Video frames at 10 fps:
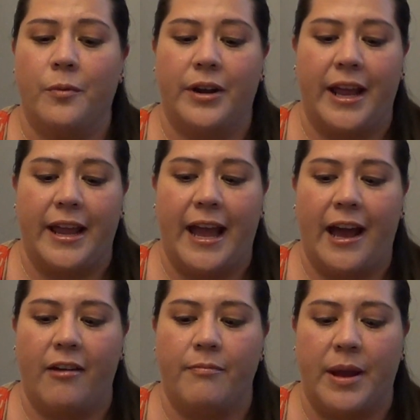when I
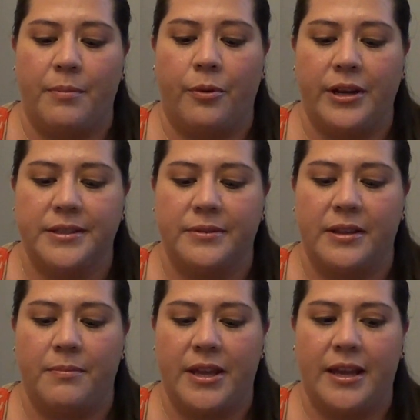have my boys
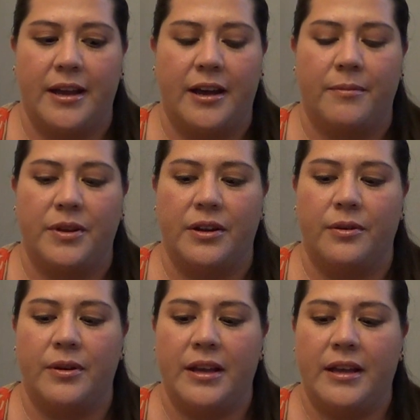with me,
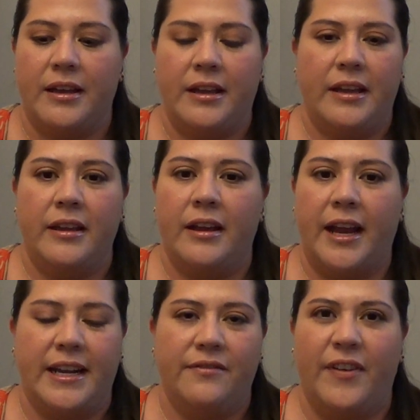
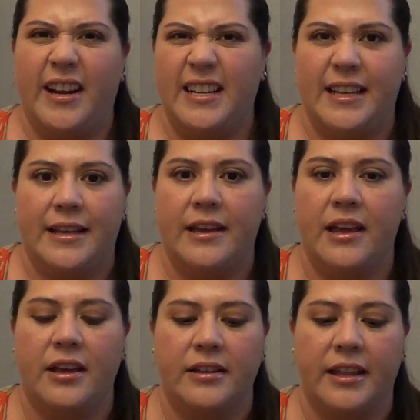I didn't find it
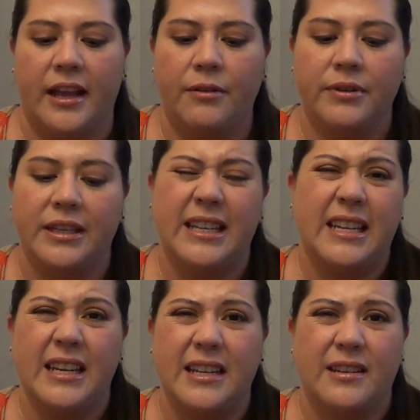that I really
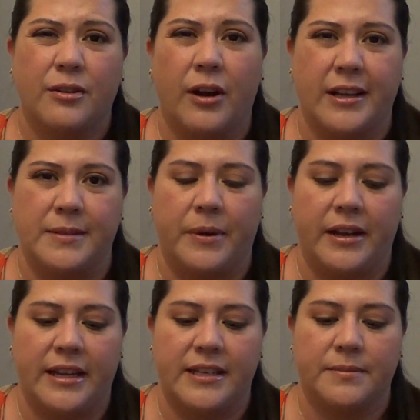needed the
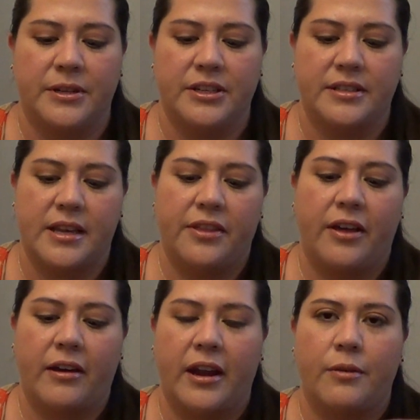crossbody as much as I
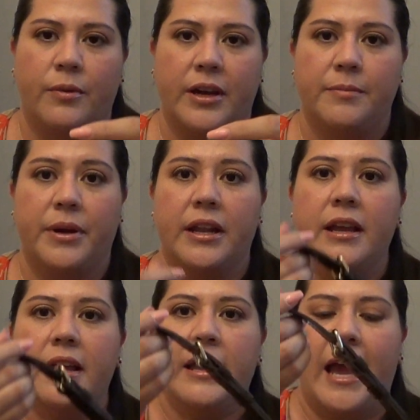thought I would, but
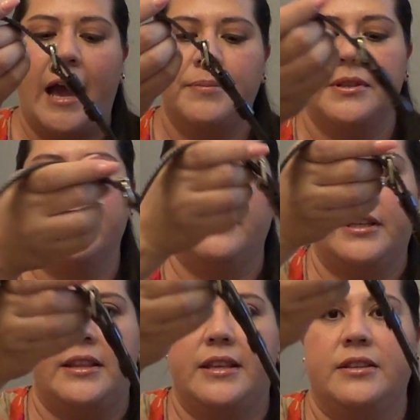
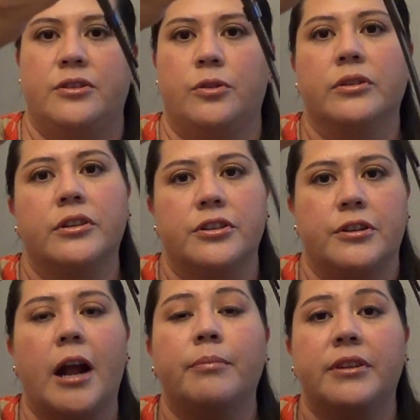absolutely this shoulder
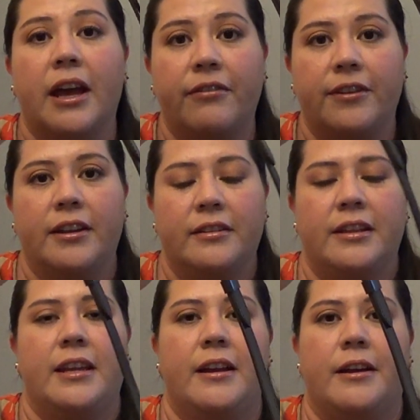strap
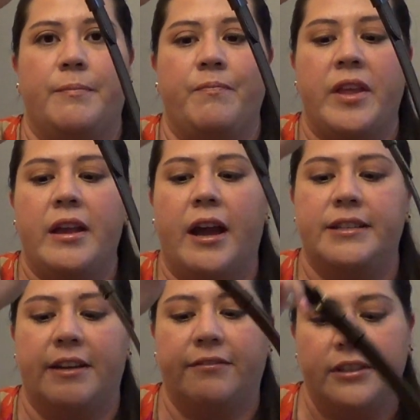definitely,
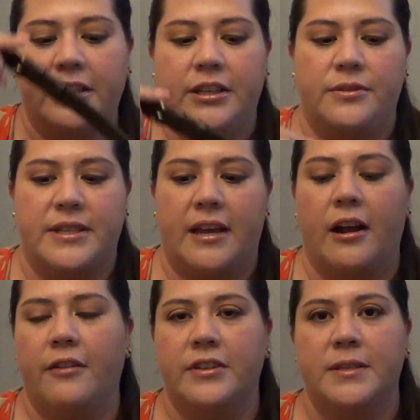I definitely use that
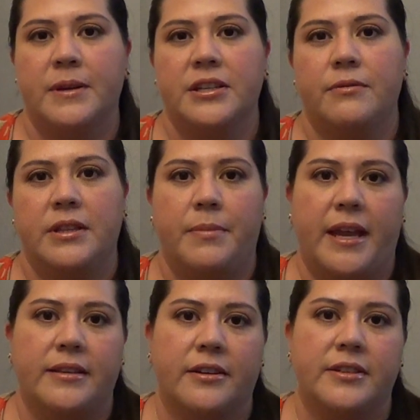often, especially when the
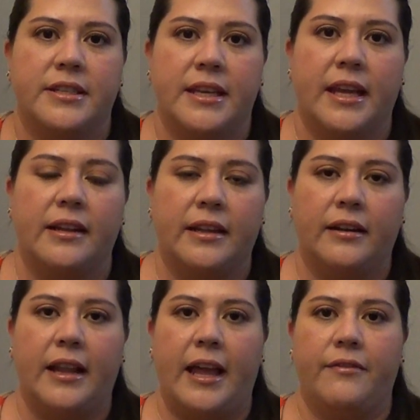bag starts to get a
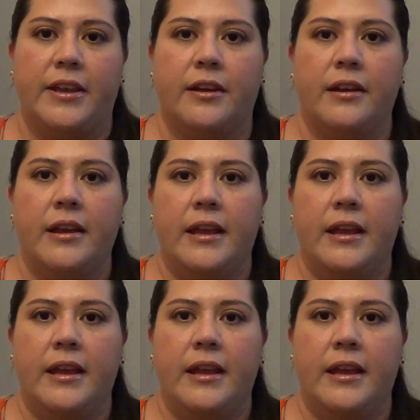little heavy